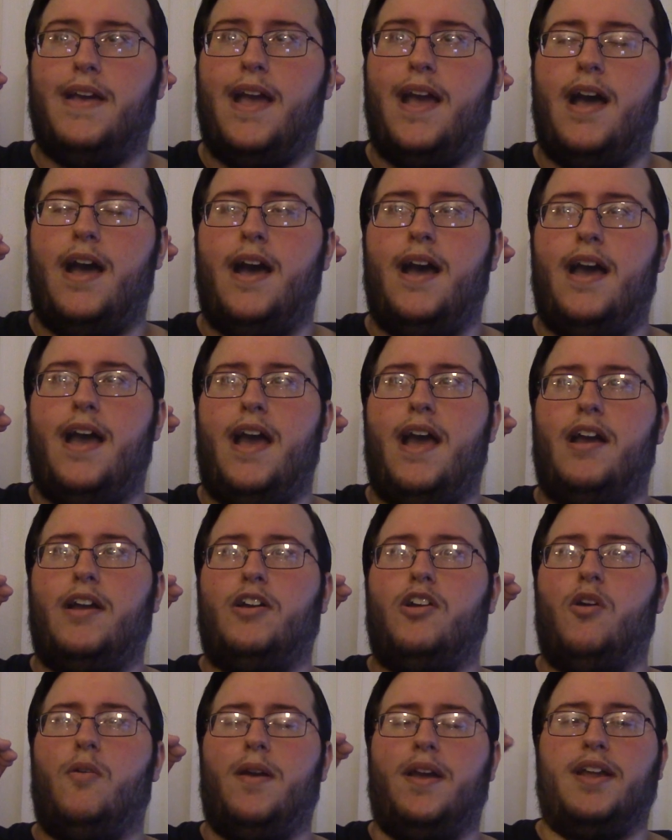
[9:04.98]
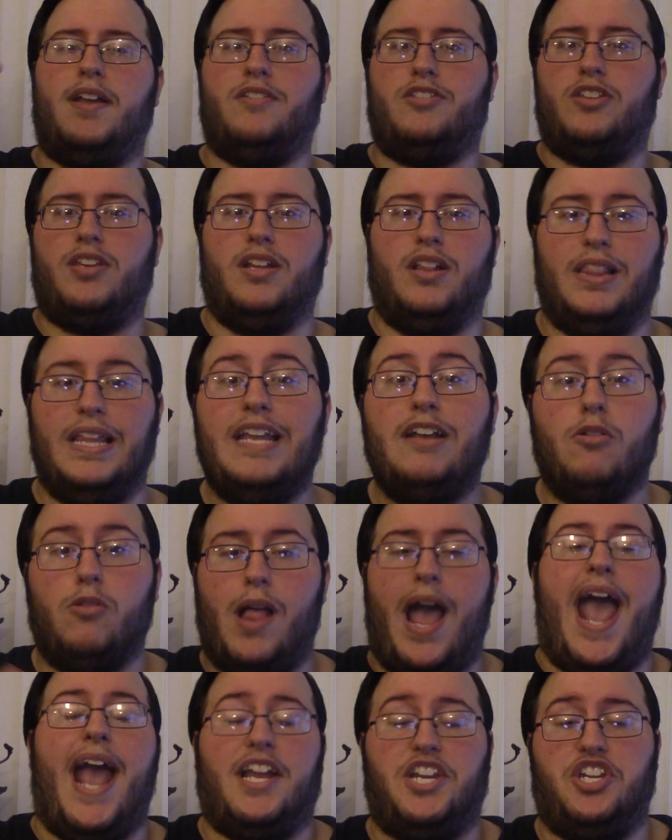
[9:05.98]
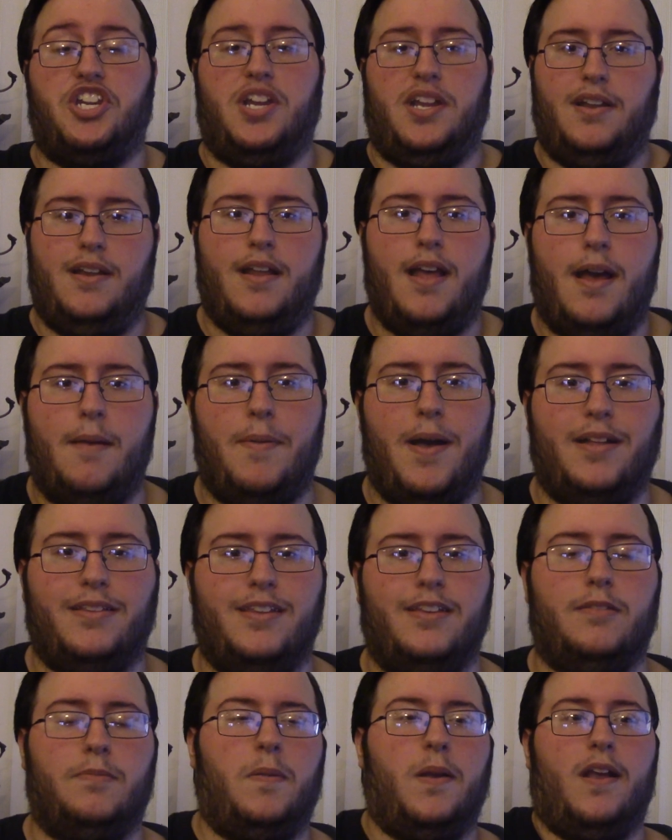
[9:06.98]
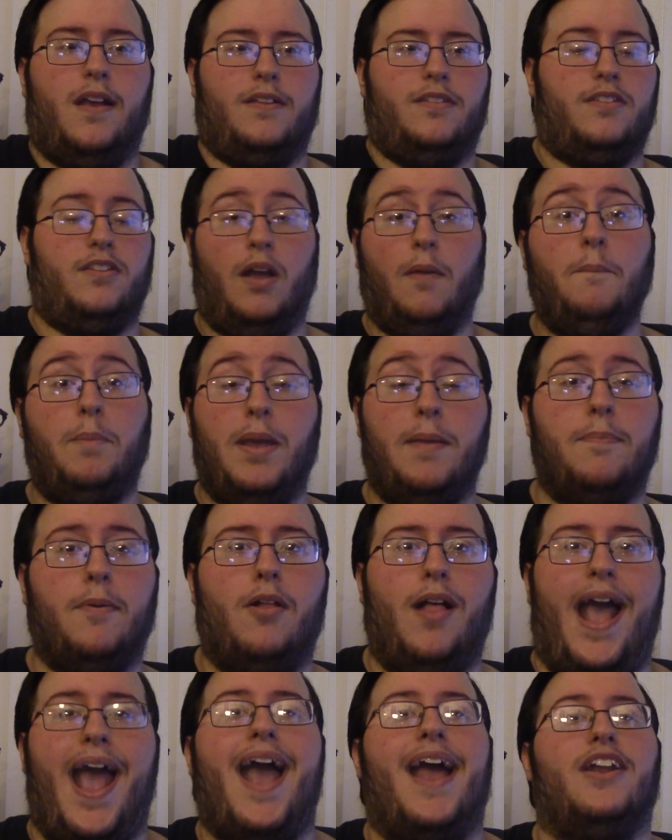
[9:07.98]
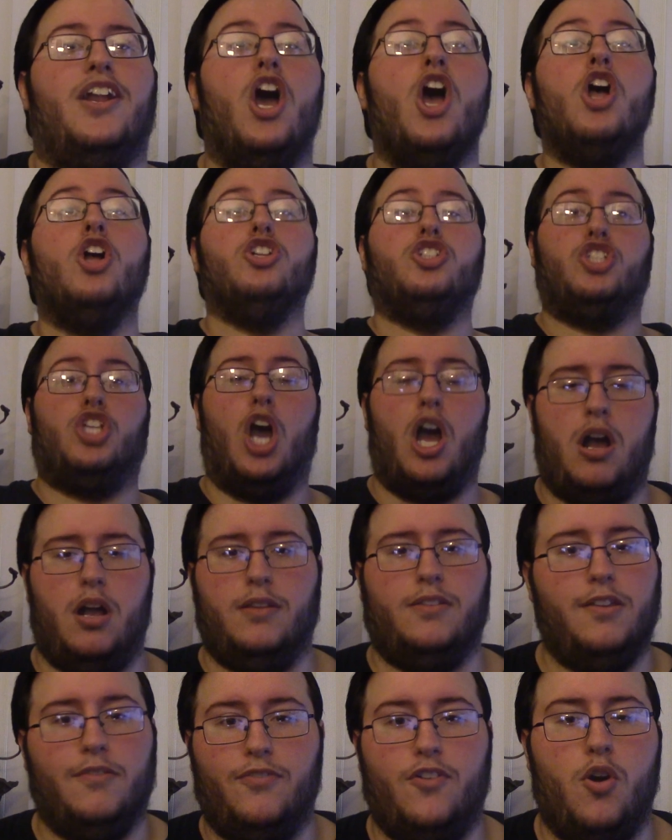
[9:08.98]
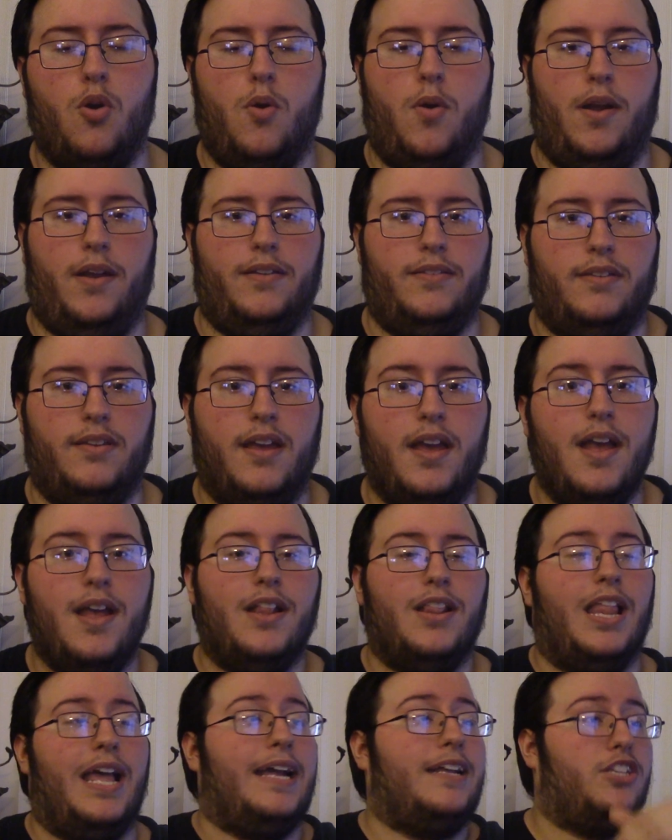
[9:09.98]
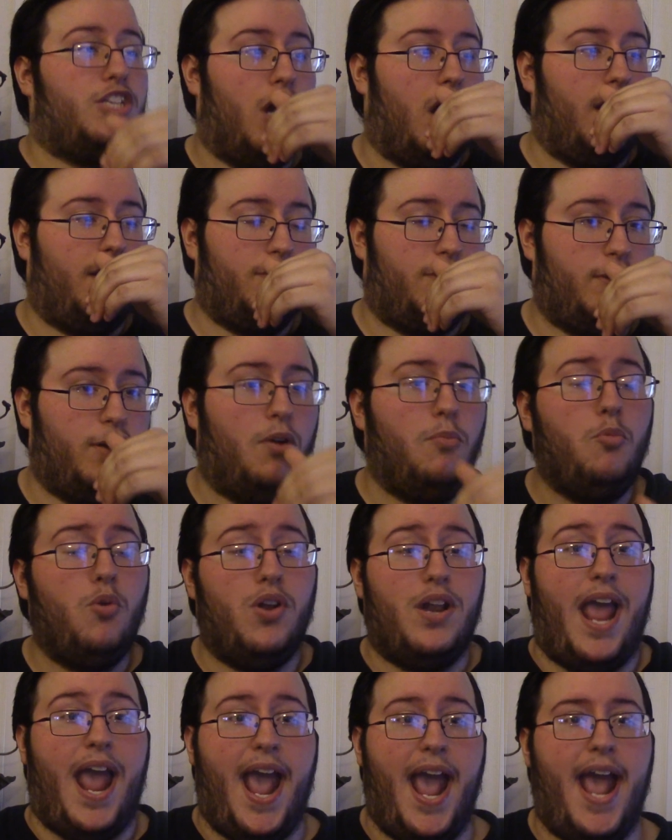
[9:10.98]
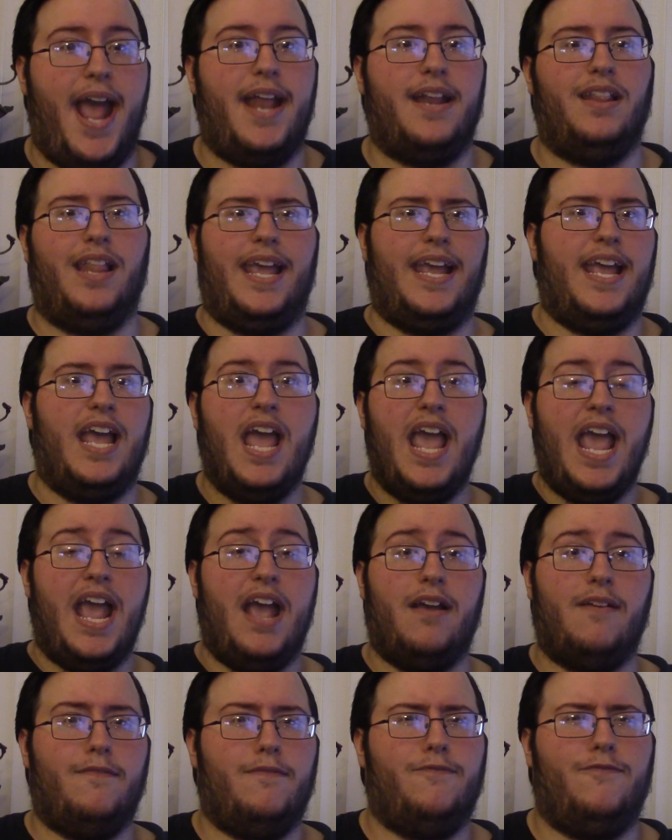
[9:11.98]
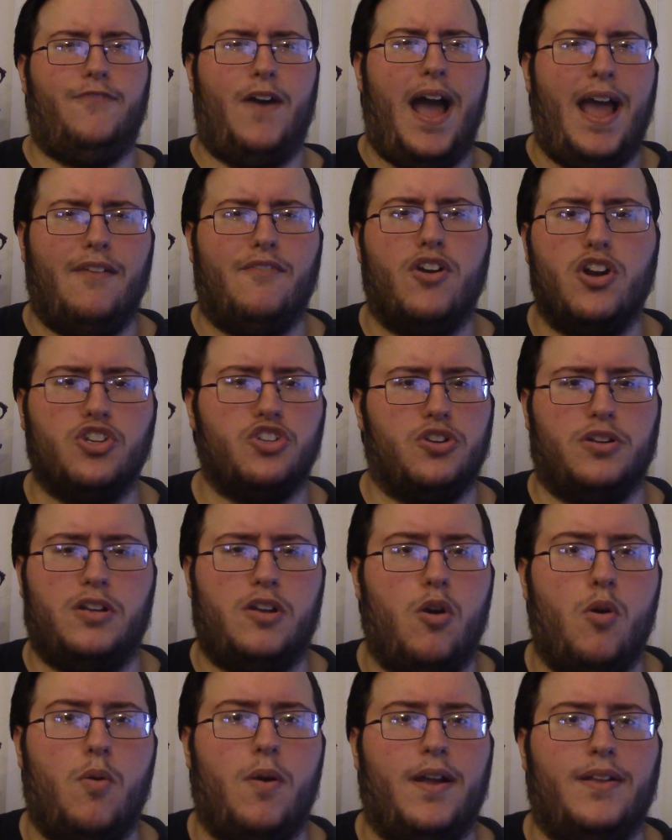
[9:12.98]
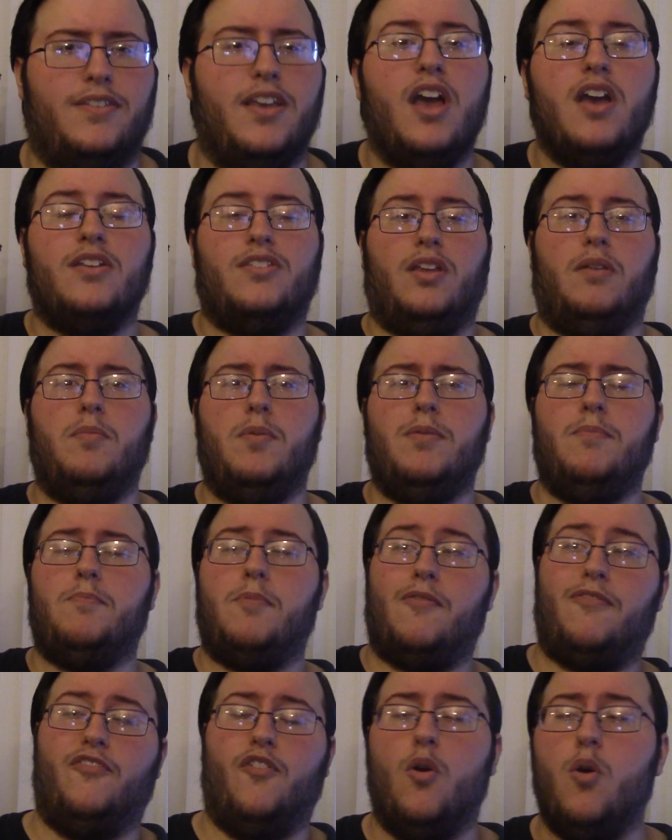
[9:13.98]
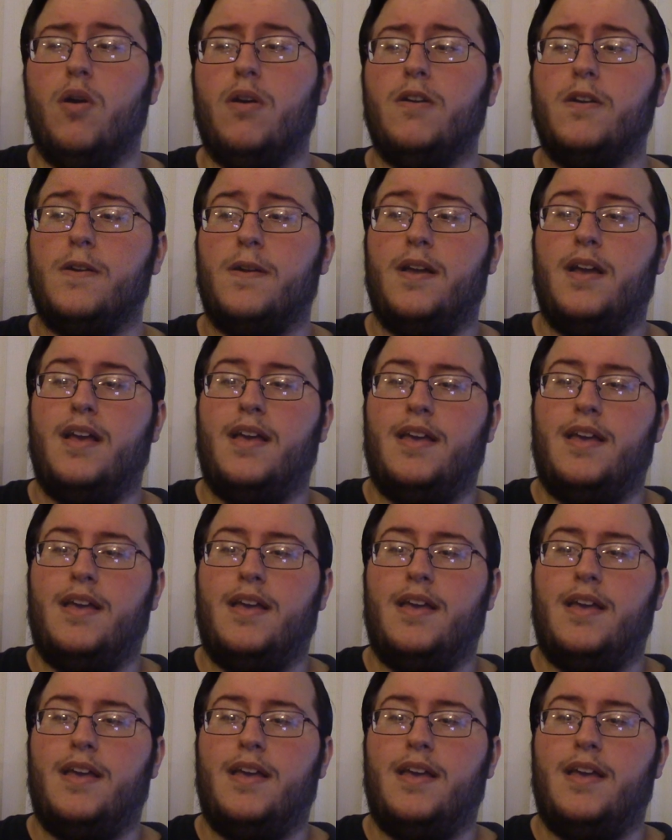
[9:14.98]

uh, going to legal action about this because some people had tons of coins, like tons. Someone had like 500 coins. Someone before